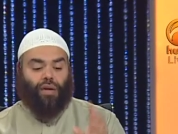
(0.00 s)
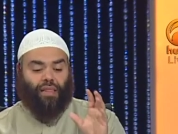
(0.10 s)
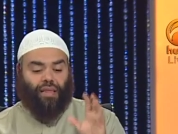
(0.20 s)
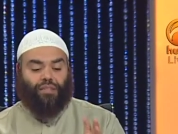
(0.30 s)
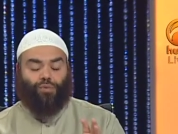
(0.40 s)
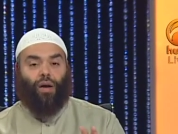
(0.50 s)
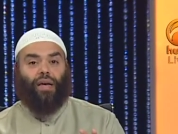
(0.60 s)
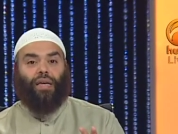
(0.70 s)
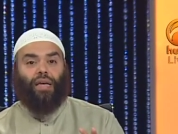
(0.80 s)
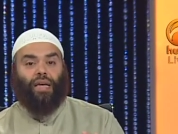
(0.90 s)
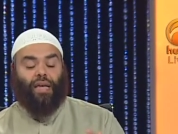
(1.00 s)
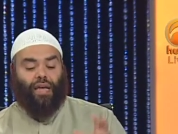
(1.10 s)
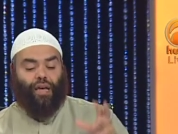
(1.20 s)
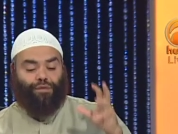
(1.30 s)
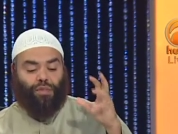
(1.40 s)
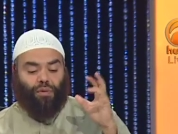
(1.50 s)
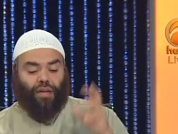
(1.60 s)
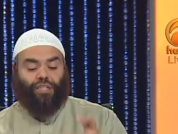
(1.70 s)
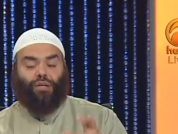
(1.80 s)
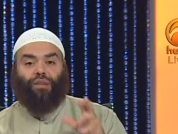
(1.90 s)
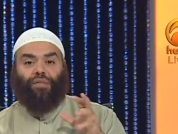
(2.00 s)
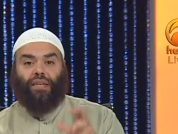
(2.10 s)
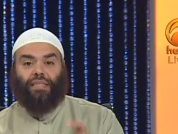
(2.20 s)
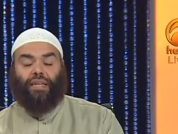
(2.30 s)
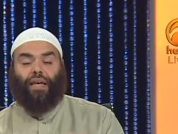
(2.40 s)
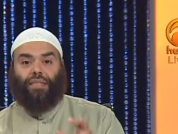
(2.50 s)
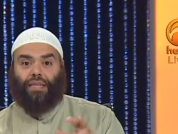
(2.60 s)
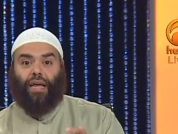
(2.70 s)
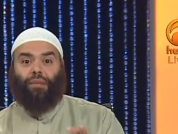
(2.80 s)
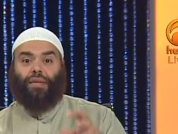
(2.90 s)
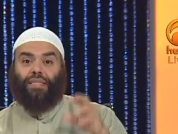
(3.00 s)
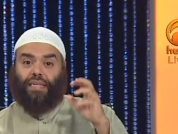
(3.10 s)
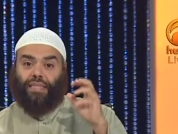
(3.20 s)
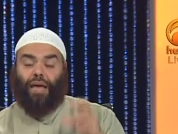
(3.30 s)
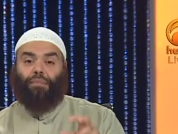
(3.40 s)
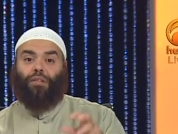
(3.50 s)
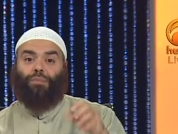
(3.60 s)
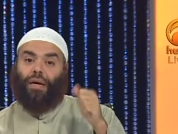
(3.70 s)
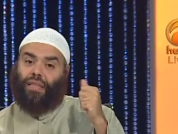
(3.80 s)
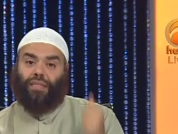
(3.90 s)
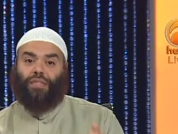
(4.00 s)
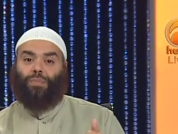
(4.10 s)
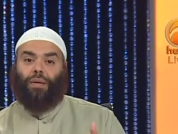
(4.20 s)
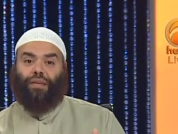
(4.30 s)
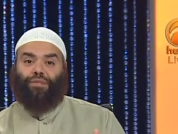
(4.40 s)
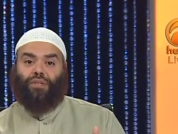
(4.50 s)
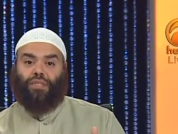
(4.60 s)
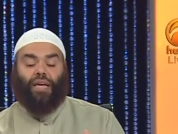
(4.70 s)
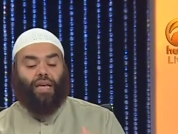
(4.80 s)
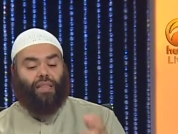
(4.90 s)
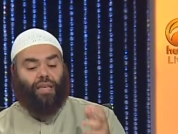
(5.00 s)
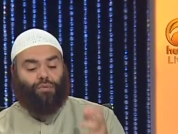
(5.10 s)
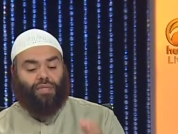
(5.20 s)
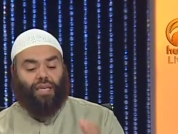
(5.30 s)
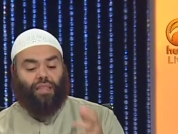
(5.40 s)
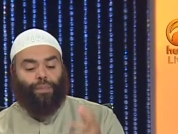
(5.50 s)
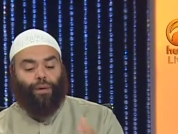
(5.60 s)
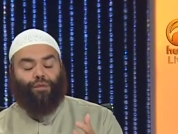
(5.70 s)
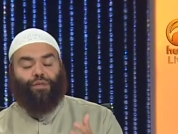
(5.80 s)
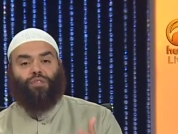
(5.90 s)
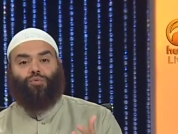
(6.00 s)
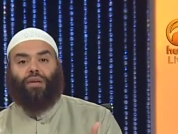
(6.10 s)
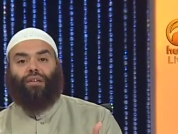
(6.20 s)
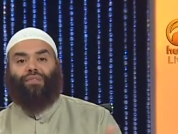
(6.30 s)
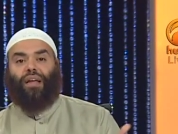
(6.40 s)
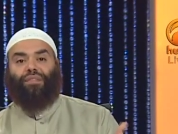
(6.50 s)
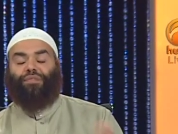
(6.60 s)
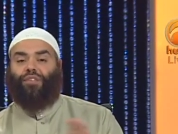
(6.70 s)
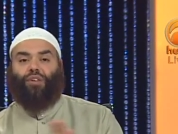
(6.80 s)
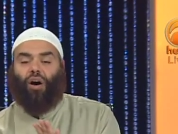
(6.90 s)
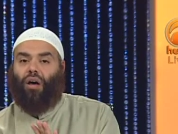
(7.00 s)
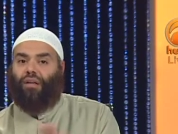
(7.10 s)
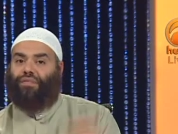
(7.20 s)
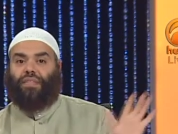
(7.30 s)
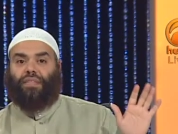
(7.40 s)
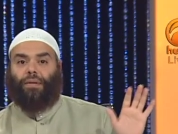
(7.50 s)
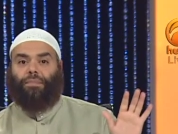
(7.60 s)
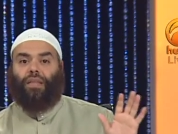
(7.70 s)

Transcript: And that's why if the religion of Islam is examined by the disbelievers, they would see the perfect way of life in all of it,